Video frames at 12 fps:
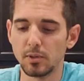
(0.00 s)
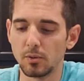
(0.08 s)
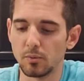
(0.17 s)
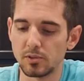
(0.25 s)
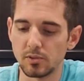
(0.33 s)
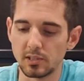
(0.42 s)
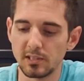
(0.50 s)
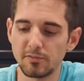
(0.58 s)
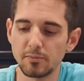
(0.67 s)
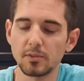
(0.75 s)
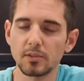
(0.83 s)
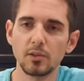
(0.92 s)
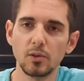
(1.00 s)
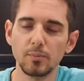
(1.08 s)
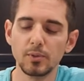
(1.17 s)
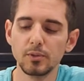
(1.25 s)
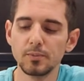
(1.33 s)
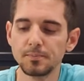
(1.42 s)
but what you get from the cold
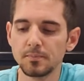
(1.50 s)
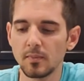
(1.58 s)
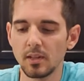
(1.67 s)
brew